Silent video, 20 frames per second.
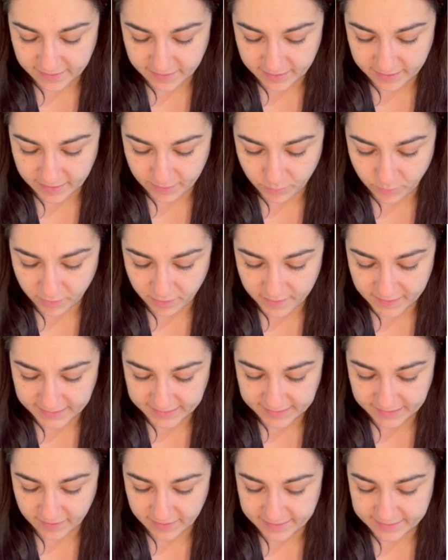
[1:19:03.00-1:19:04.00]
I know what this
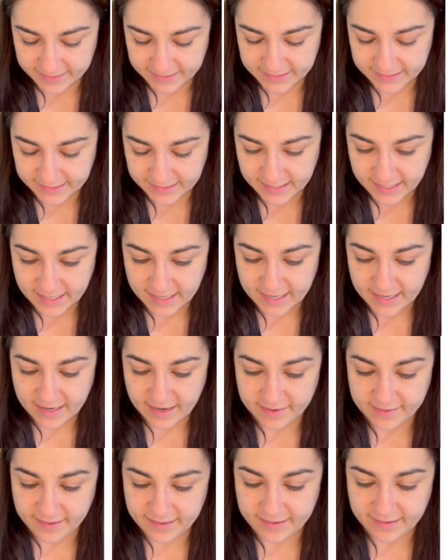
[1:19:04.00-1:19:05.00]
side is.
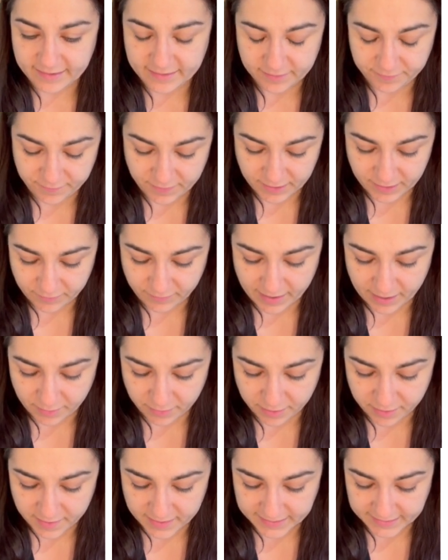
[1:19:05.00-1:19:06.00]
And I need to figure
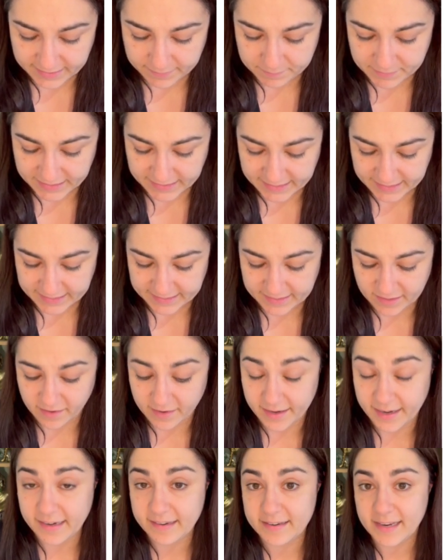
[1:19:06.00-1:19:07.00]
out this missing
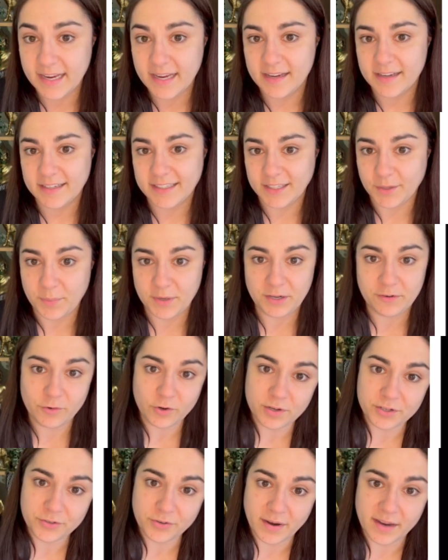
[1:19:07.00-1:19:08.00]
side. So when you've
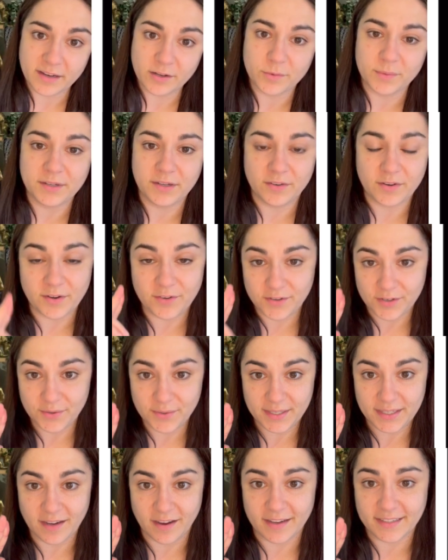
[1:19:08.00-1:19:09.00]
got a triangle and you know two
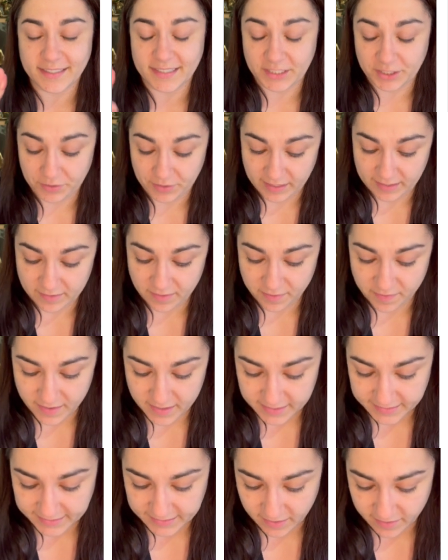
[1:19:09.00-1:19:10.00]
sides and you need the
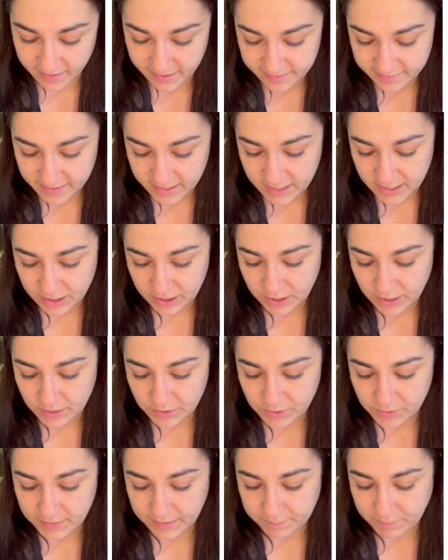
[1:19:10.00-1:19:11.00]
third side, you
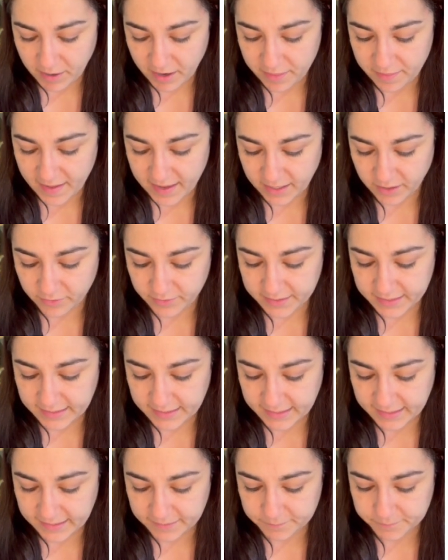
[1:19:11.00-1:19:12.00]
use
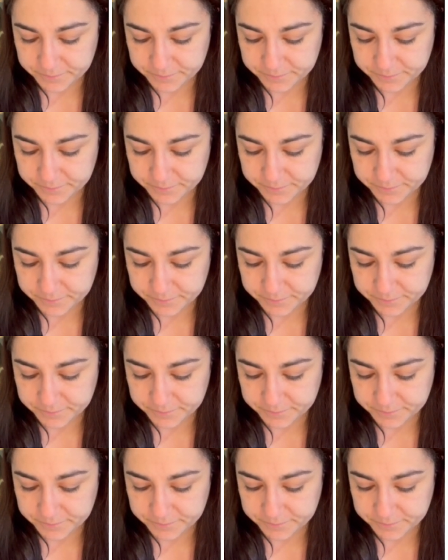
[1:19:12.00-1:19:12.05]
Pythagoras.